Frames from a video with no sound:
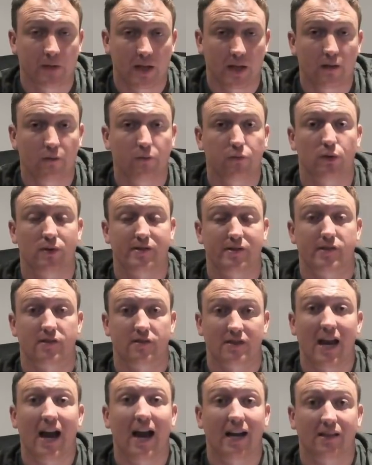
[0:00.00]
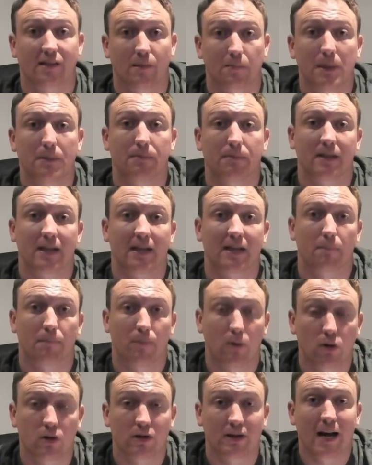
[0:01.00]
Influencers are the people that are
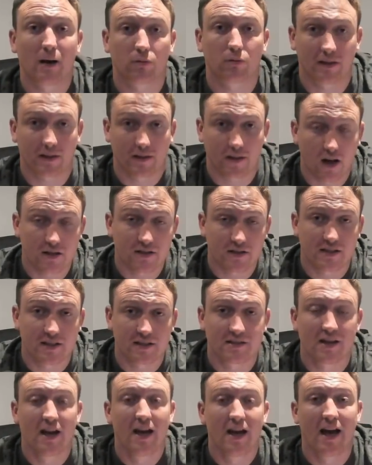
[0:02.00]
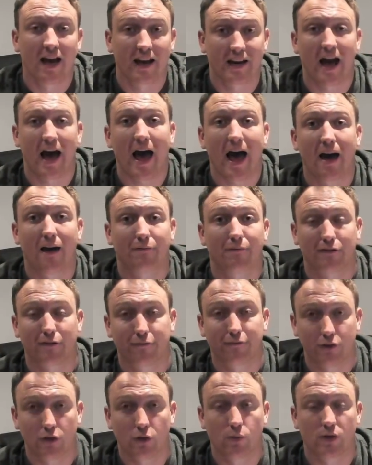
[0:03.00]
putting out the content and have the
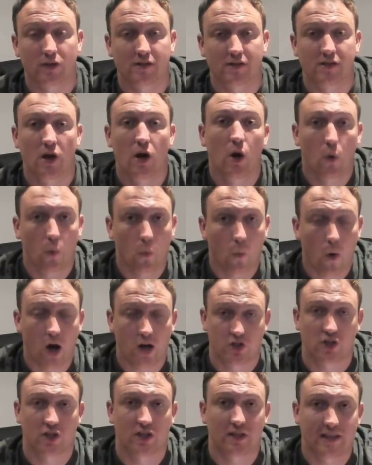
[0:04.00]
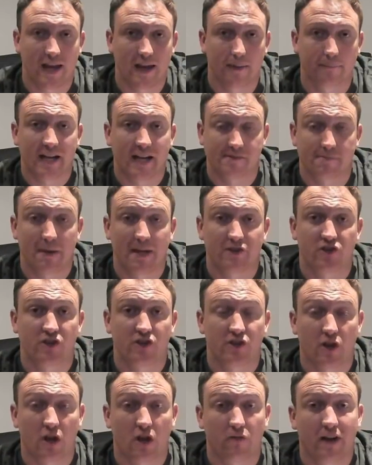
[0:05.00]
viewers watching them. As
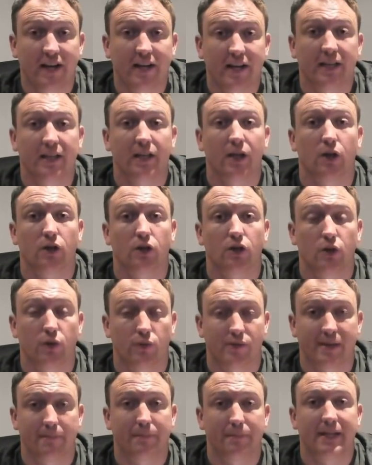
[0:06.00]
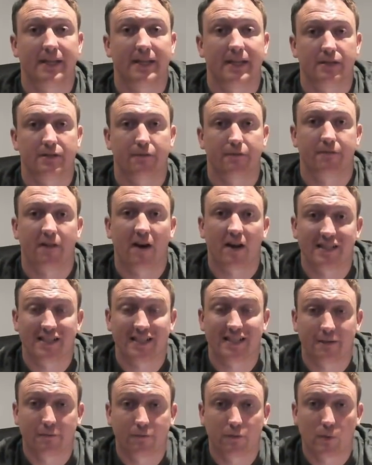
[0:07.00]
mentioned already, you simply need to find
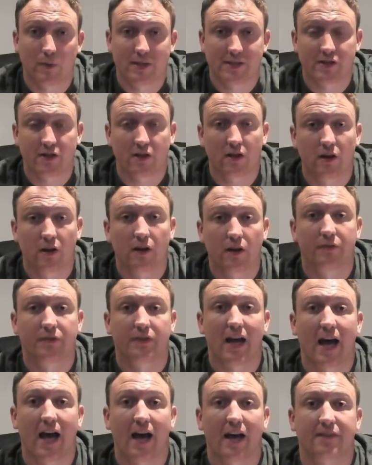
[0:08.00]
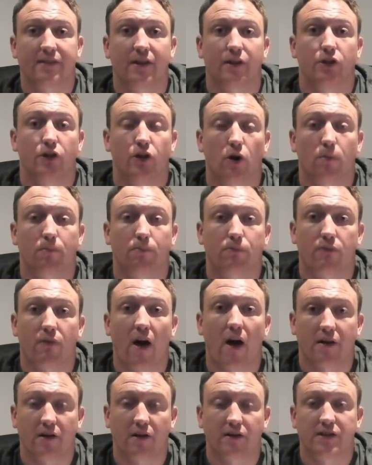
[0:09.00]
an influencer that your
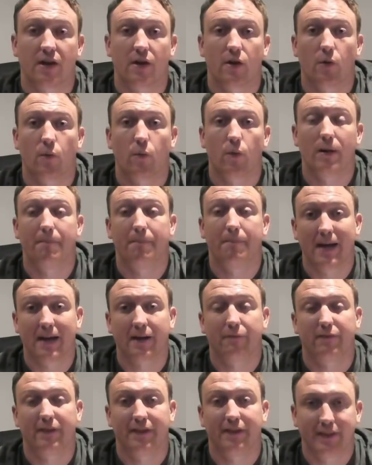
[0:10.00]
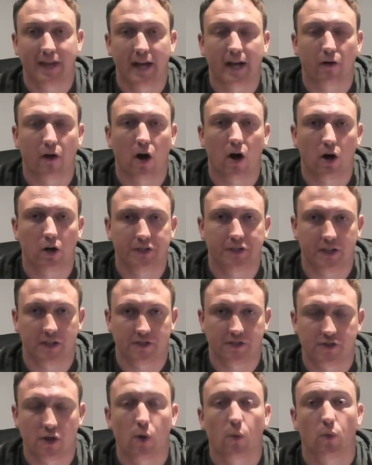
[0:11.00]
product will benefit their
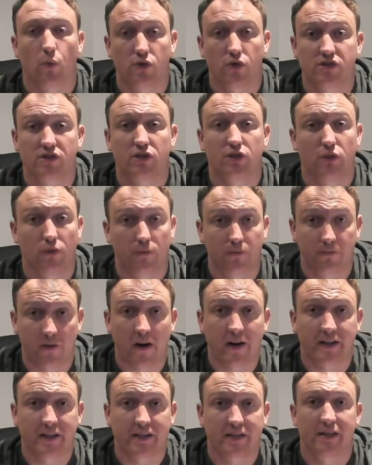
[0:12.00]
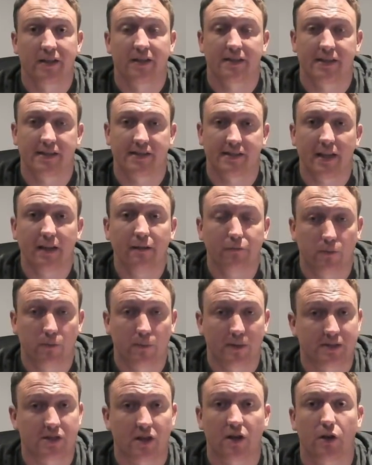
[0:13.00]
audience. Once you find this
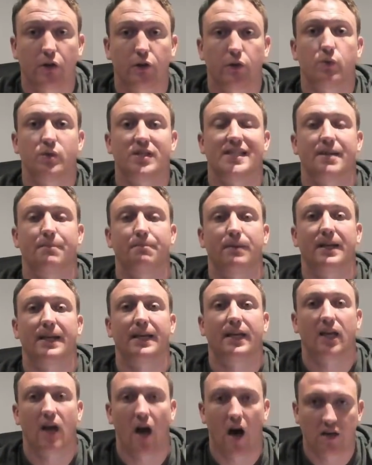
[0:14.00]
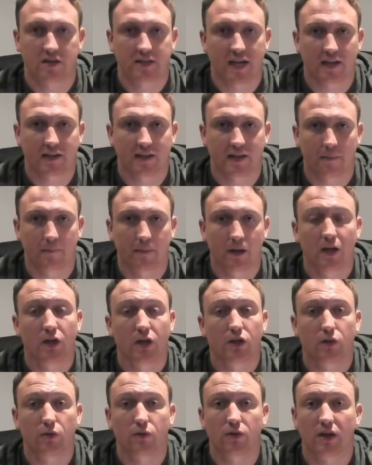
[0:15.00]
influencer, you simply contact them.
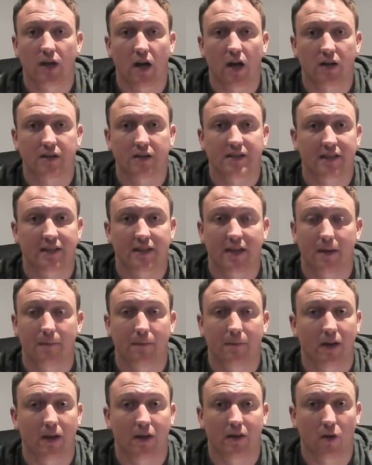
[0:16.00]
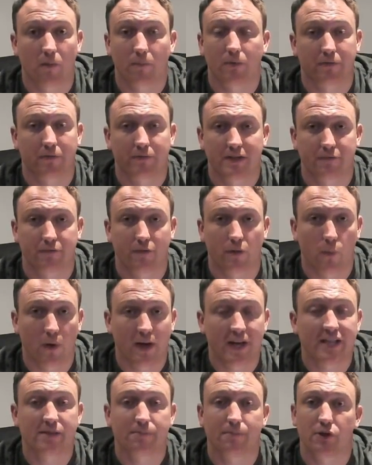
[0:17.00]
You can contact them a number of different
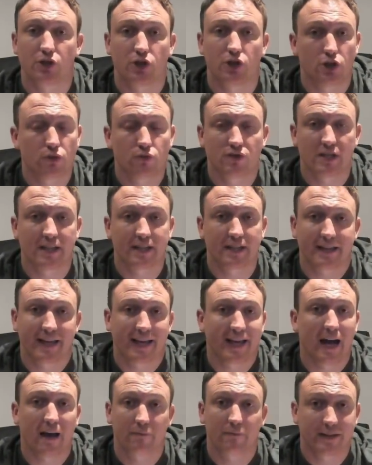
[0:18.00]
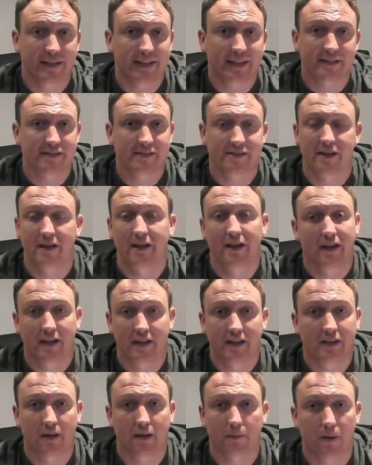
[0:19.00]
ways, but usually they have links
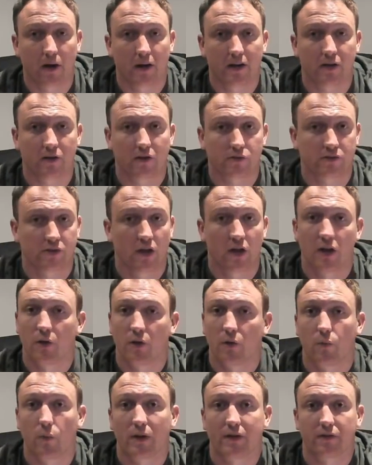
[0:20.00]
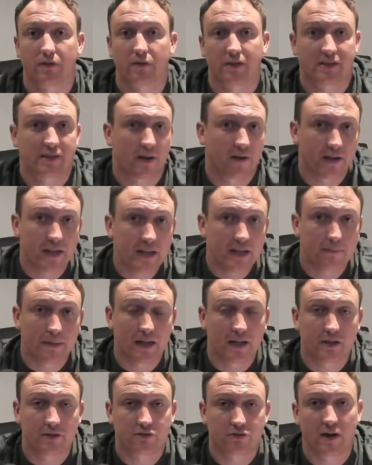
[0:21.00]
in their bios, whether it's their
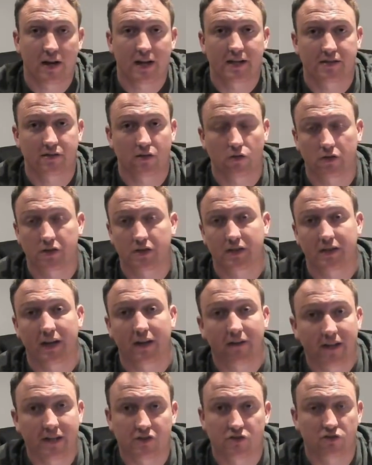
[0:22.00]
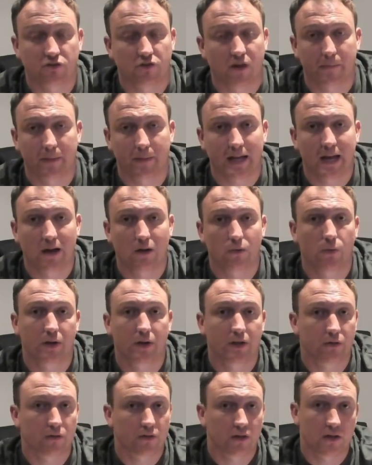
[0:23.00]
email address or to their Instagram account where
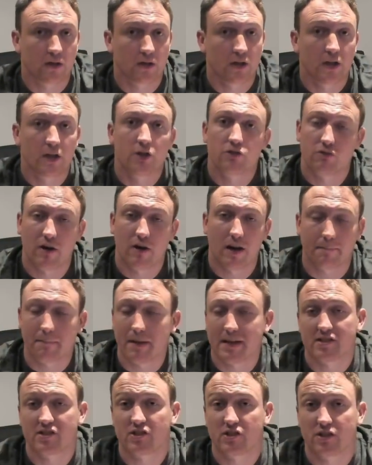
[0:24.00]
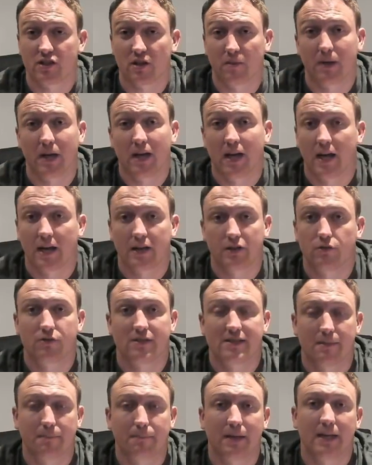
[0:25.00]
you can direct message them, and you
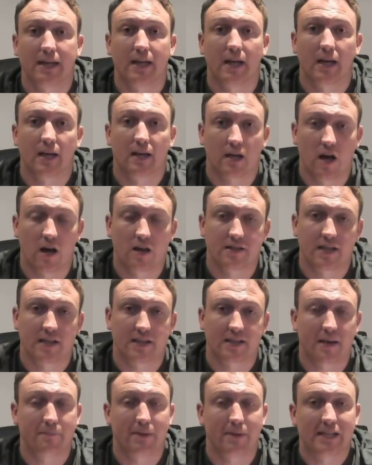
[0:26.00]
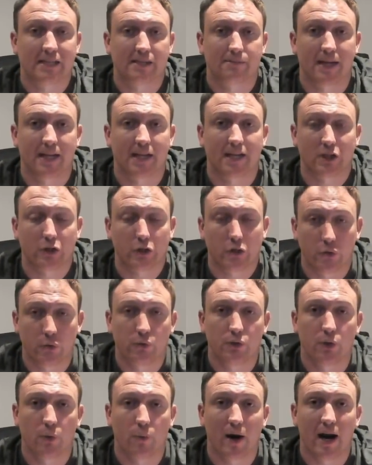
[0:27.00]
simply contact them explaining who
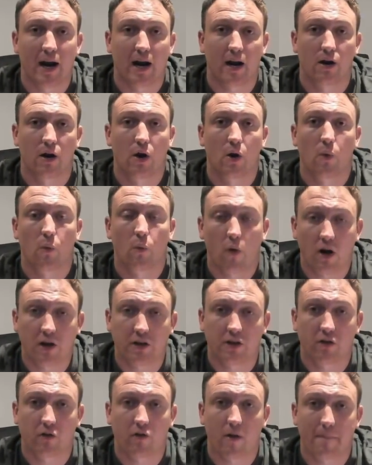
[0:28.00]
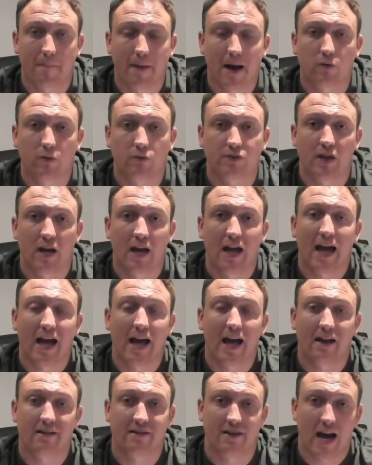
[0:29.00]
you are, what you're about,
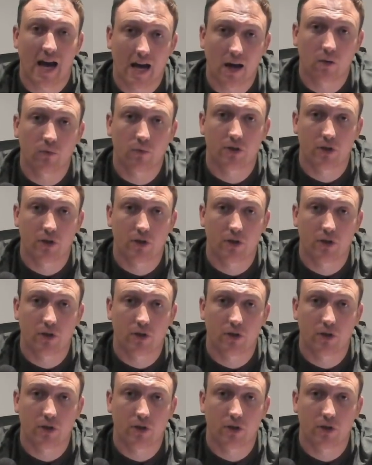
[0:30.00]
and how